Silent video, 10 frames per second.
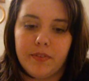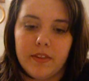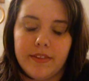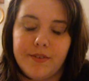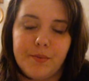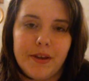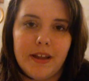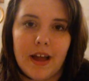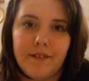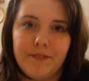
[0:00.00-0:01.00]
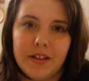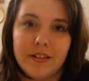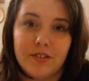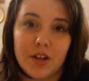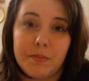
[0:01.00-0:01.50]
This week I feel
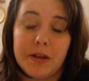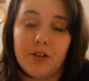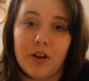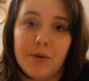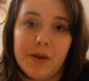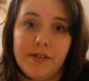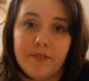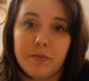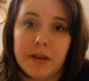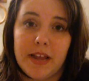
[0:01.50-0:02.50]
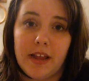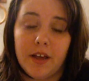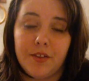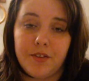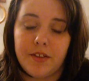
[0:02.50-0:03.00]
is going to be a great week for me
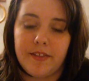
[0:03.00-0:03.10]
other than